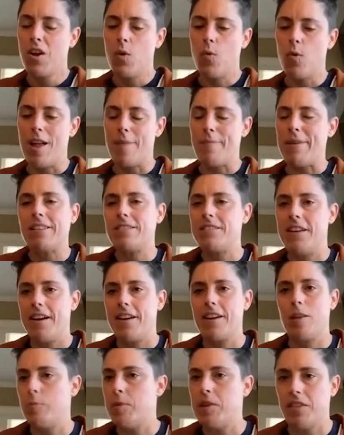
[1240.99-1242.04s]
well, I mean, it's not
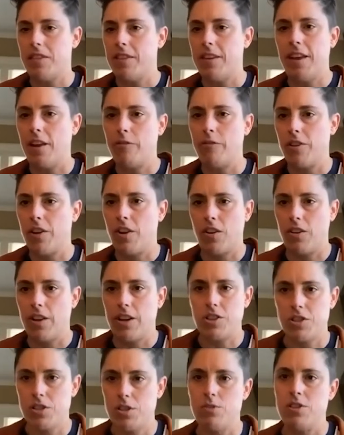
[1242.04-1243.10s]
going to be a thing for another
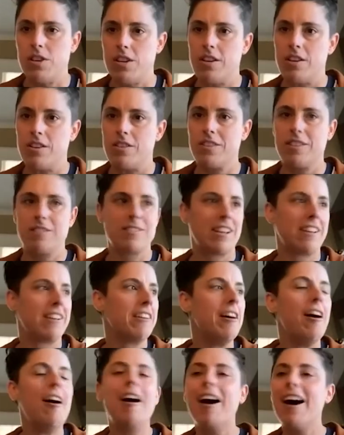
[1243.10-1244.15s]
like 2 years. And I was like,
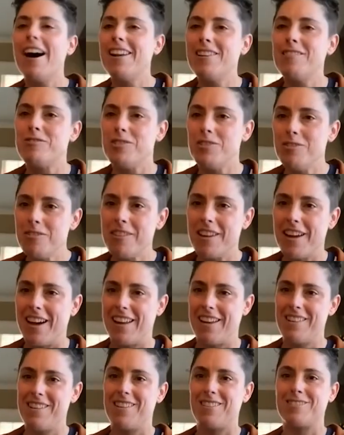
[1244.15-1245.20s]
God, how do you do that?
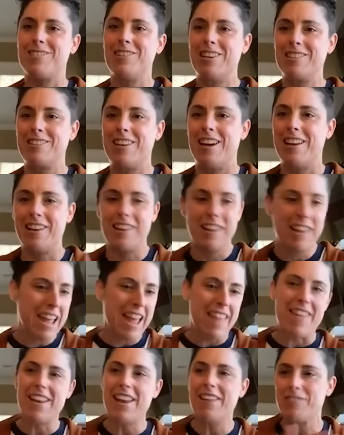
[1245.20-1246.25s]
How do you get so excited? And
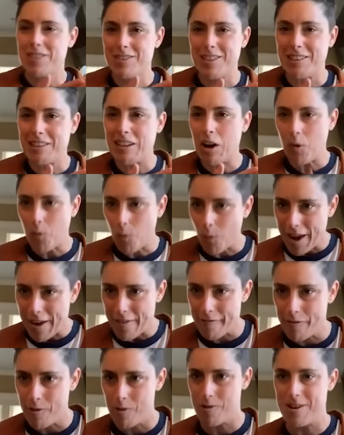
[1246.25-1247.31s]
then you have to sit there and
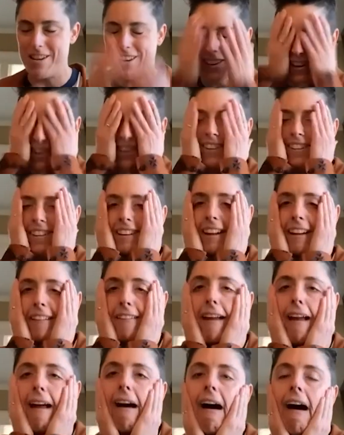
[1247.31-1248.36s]
wait for it, and I'm
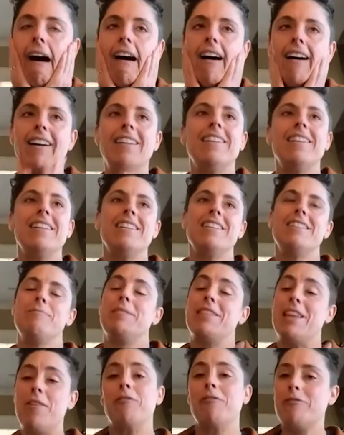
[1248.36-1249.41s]
like,
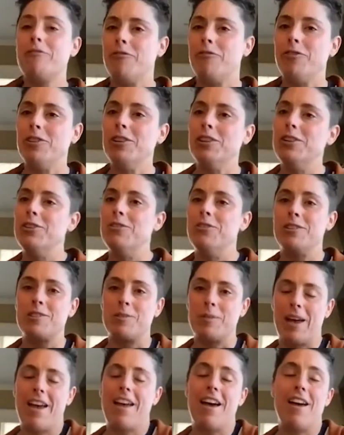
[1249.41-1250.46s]
but that one flew. I
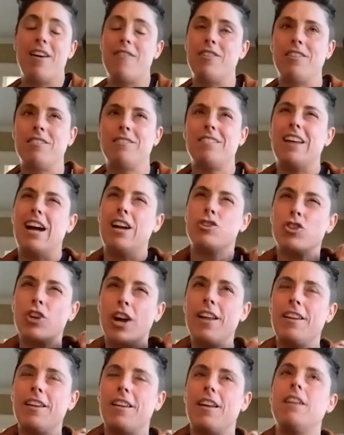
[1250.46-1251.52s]

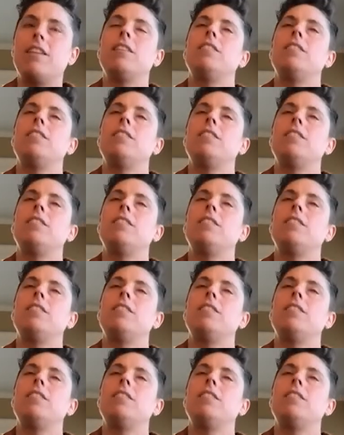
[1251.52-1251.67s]
tried it.